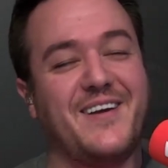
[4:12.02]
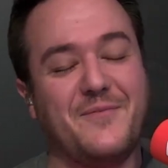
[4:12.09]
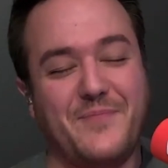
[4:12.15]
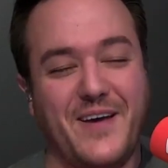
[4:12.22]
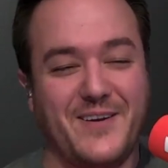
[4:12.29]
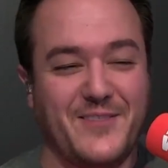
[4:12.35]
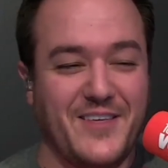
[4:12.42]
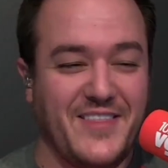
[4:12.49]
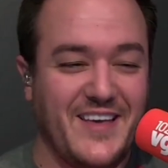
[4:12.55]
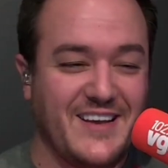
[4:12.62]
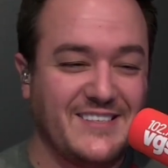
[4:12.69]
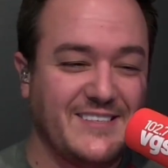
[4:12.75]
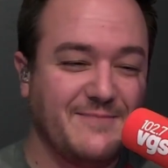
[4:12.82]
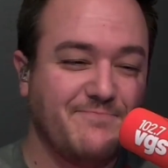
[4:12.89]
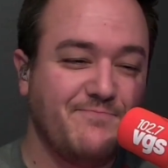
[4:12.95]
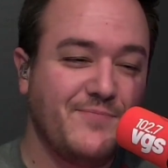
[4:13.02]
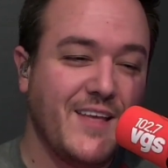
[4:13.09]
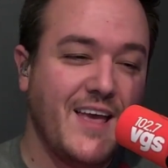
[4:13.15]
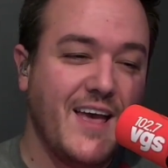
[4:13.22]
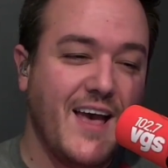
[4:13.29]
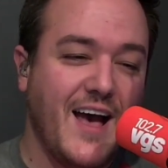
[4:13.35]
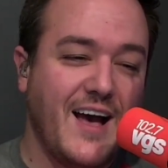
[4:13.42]
You're better than this.
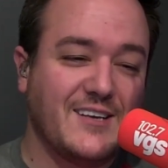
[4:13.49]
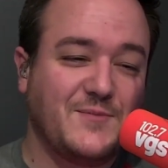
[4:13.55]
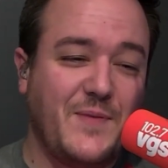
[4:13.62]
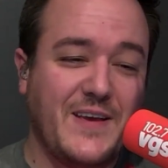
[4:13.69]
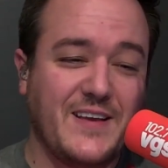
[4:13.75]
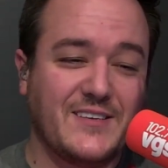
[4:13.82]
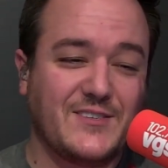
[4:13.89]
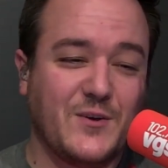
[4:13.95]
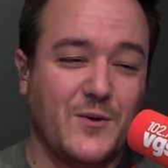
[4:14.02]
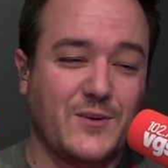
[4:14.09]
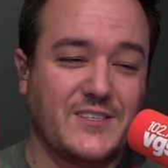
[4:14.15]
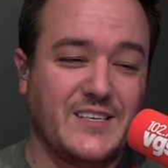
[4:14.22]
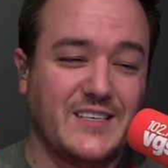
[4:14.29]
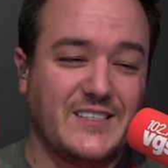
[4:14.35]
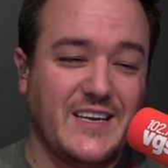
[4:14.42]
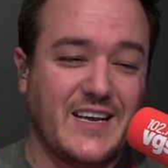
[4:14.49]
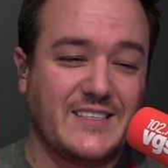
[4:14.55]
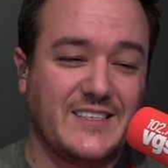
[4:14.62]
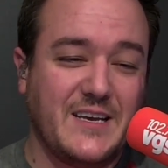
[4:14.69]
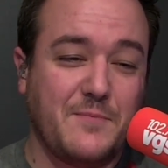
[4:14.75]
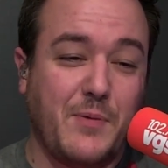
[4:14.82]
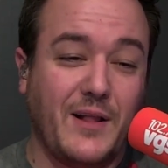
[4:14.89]
Speaking of school,
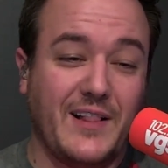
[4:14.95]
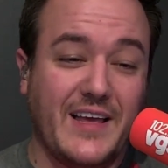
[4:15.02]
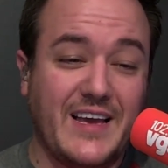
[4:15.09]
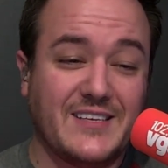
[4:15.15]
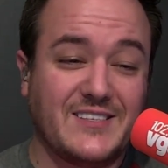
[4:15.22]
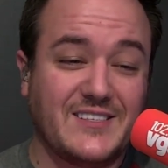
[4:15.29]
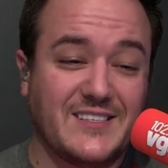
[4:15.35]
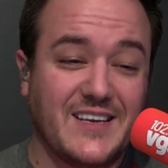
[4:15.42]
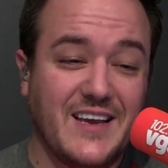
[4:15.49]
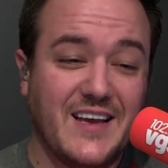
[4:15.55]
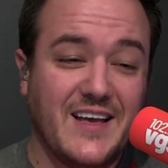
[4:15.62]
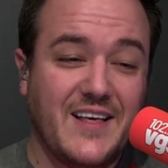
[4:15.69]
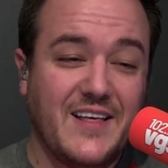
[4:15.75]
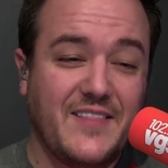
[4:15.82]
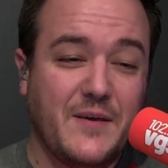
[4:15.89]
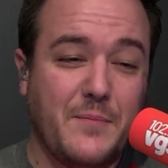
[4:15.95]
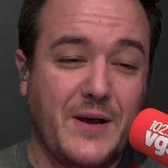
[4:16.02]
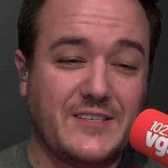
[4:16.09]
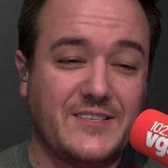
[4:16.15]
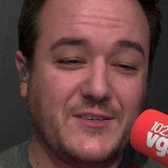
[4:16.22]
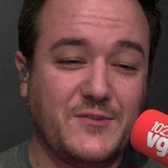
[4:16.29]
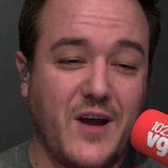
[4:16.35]
CCSD police. They
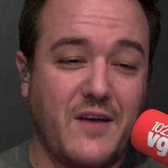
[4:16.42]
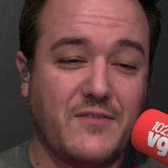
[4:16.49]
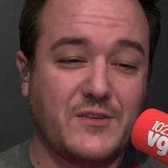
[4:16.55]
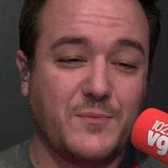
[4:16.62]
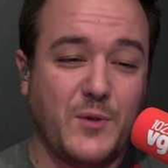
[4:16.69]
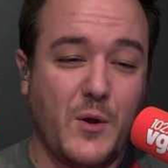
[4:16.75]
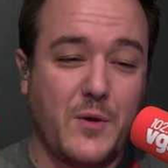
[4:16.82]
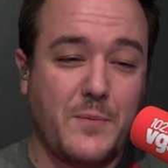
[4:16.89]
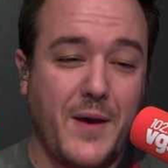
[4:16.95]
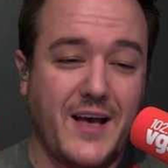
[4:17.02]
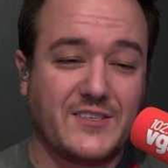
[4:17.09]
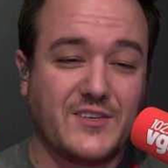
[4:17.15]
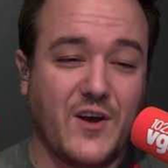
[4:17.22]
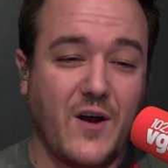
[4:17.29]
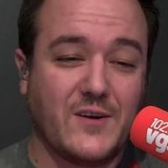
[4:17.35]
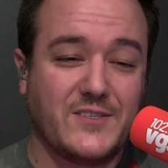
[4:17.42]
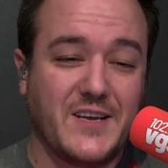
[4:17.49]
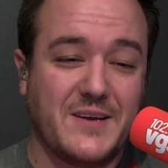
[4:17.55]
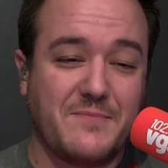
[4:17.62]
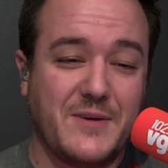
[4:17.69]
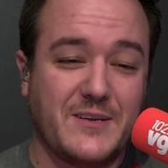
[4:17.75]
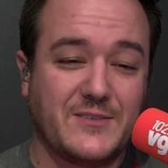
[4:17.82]
busted drivers blowing past
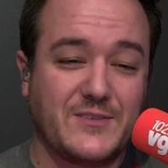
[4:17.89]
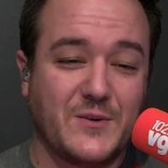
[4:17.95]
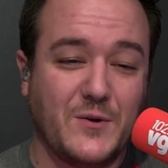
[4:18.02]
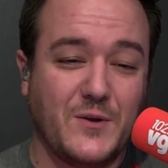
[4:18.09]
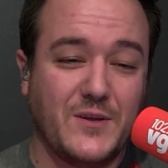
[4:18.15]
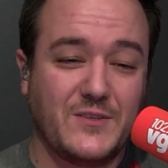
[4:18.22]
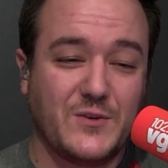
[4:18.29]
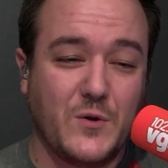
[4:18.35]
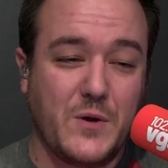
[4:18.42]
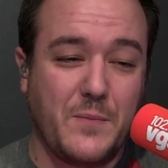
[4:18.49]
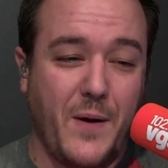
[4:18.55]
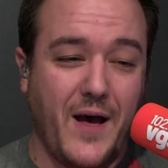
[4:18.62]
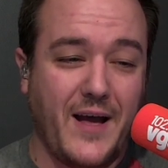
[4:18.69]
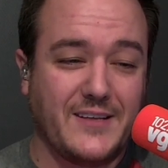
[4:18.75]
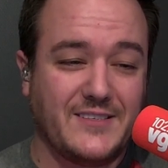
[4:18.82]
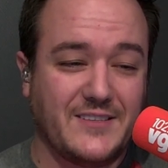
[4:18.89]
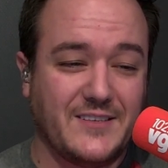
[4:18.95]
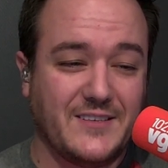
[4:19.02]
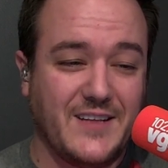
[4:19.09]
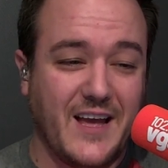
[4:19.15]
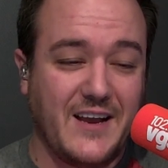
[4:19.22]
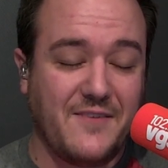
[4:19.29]
Garside Middle School at Torrey Pines in
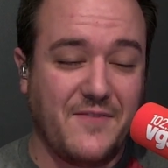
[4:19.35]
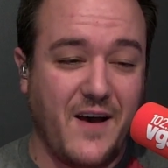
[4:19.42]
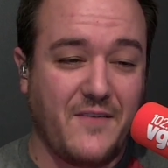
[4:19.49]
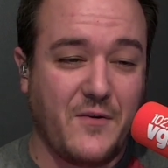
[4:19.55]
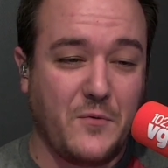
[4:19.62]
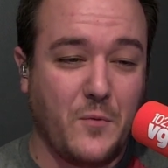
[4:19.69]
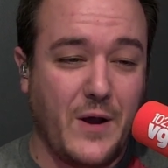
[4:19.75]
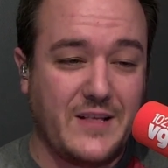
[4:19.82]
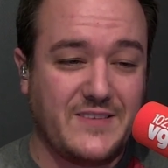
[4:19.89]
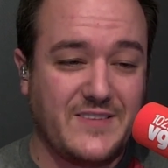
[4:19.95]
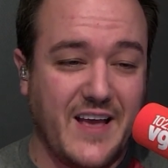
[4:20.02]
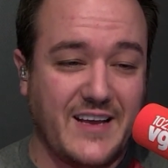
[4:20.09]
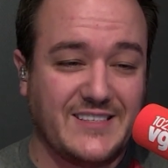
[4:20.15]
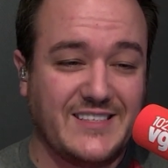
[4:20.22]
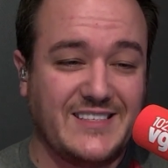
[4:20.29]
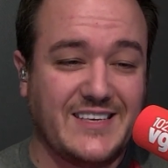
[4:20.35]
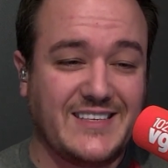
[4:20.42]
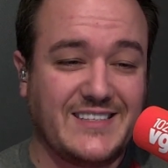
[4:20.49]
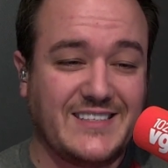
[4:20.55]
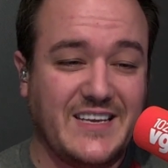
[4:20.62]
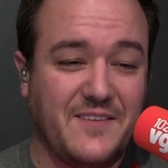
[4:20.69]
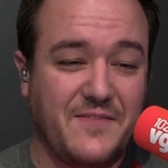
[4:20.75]
the 95 on Wednesday.
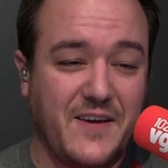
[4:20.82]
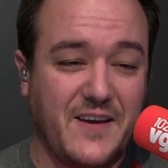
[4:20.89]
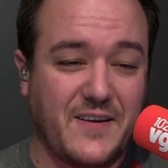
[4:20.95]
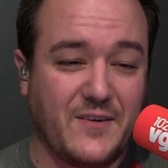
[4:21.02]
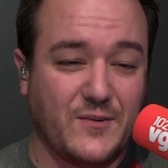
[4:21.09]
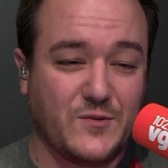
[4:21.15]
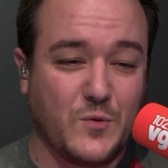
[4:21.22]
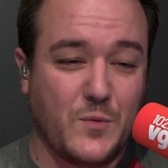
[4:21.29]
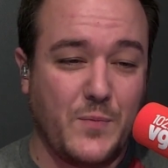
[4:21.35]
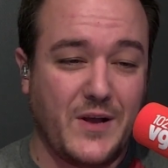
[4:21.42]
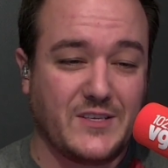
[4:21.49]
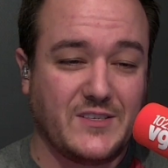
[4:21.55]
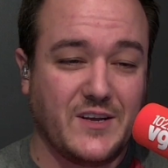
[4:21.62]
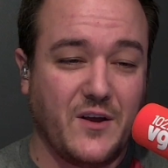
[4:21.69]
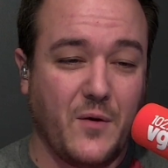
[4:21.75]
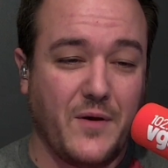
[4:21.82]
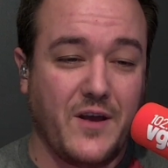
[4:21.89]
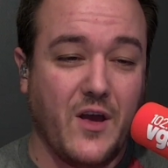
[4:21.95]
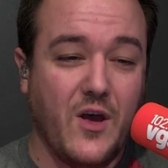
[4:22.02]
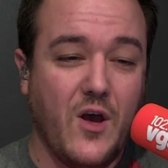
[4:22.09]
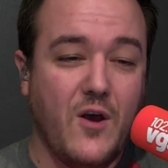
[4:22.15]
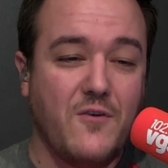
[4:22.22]
60 vehicles were busted going
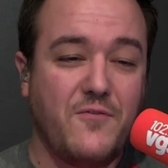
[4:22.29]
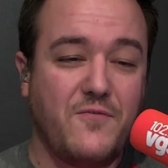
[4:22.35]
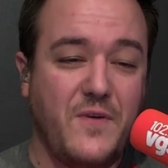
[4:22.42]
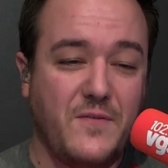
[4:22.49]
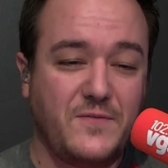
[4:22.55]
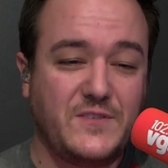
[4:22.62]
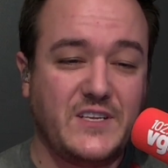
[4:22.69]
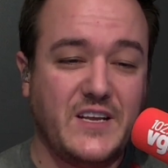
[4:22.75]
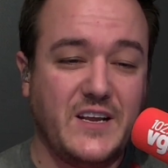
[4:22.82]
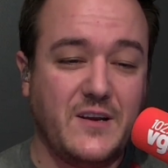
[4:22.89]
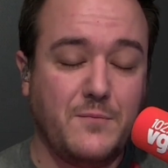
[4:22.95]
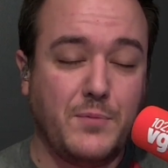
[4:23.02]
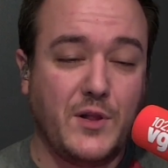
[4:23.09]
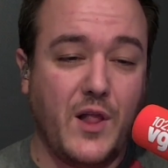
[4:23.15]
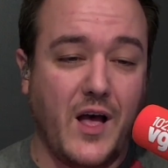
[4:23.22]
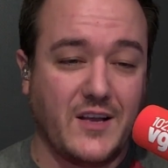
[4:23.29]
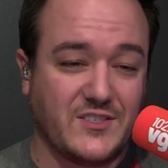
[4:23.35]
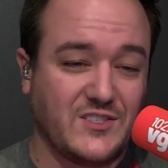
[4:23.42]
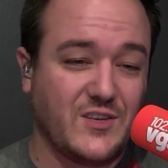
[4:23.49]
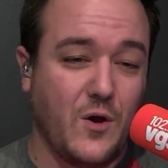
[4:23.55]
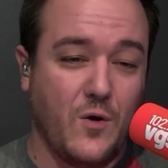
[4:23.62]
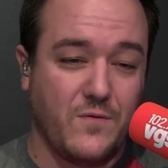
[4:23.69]
15
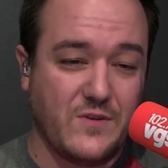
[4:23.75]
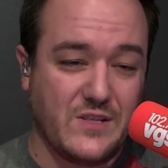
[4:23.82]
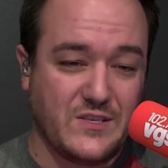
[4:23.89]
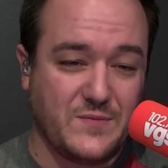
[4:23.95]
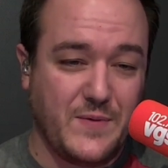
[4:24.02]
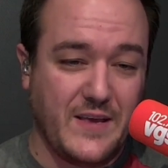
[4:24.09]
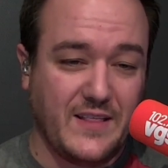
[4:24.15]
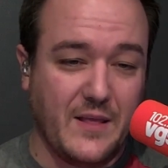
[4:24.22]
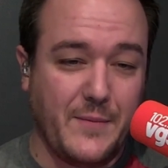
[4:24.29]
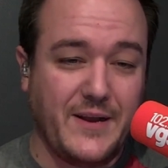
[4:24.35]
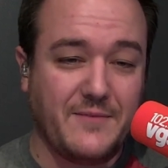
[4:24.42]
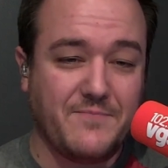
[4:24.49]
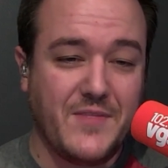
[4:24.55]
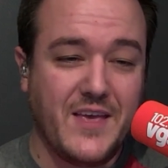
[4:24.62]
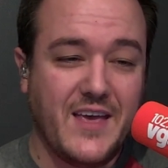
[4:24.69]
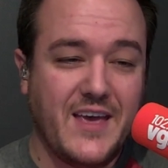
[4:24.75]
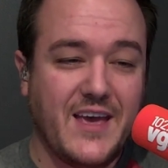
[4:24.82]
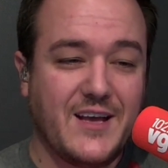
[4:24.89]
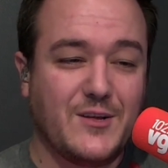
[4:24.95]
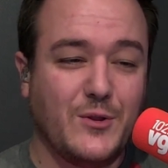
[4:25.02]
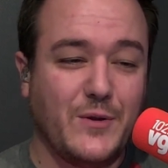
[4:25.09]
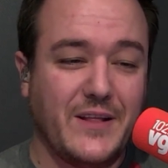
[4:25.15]
plus over the speed limit,
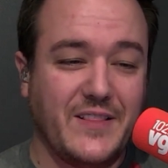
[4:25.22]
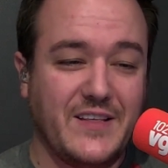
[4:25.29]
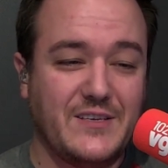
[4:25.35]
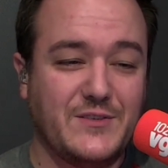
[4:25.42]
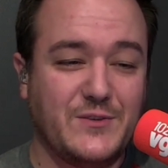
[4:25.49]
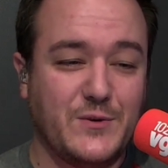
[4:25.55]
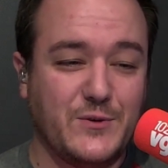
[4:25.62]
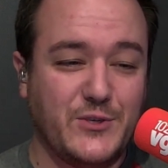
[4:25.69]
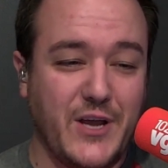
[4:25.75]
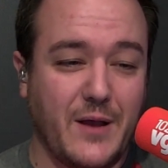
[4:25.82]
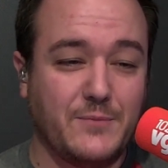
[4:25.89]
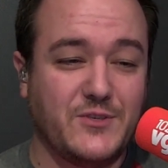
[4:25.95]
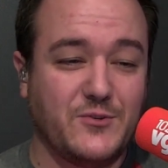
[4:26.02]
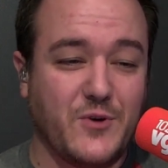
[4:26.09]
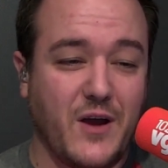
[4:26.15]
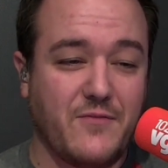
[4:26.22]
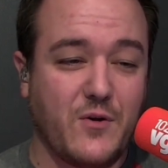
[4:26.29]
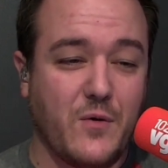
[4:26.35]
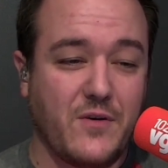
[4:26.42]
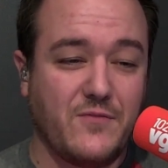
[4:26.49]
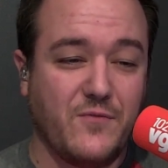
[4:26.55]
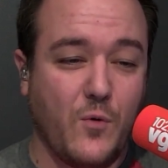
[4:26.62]
including these two gems, a driver
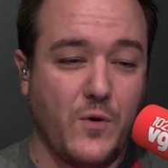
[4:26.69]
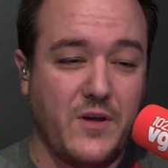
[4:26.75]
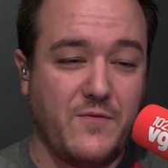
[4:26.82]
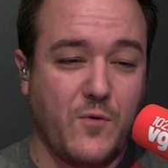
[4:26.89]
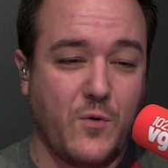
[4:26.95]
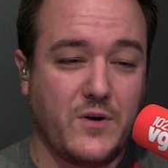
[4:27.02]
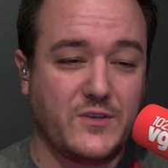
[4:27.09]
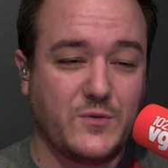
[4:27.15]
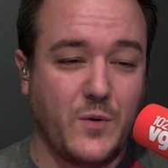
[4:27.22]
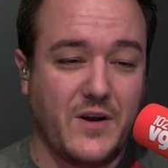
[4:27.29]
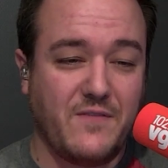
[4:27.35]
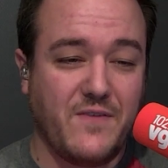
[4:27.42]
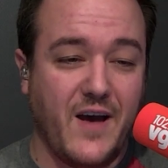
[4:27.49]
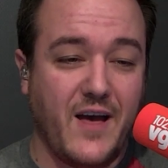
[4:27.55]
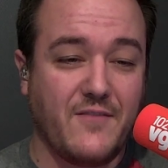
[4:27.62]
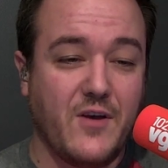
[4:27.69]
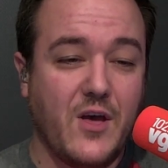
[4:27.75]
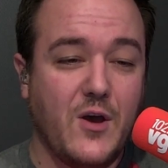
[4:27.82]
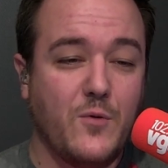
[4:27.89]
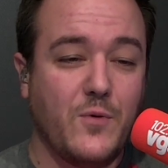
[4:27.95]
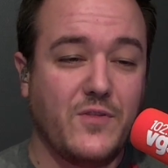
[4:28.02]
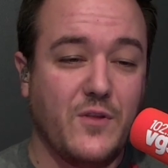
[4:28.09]
going 44 and a
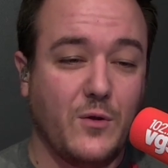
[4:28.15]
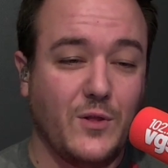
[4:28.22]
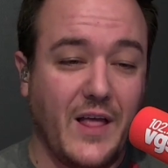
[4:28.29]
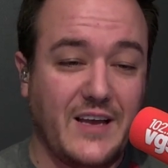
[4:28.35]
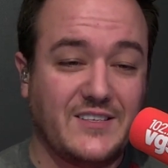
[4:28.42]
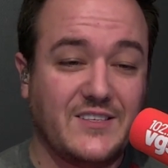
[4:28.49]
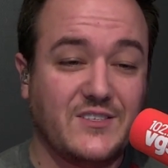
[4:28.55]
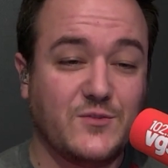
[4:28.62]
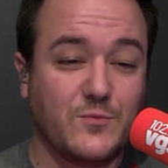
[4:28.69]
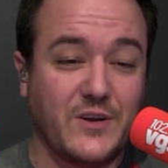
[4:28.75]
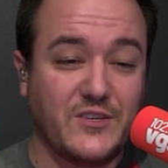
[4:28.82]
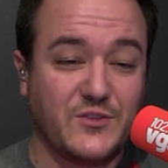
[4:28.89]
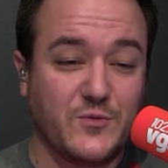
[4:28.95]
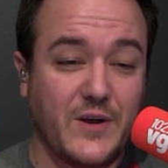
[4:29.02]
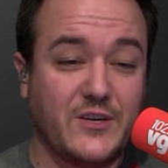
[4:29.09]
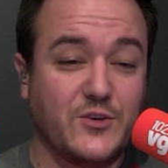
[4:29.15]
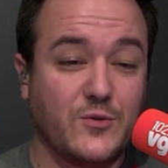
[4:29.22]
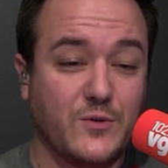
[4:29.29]
25 with no license, registration, or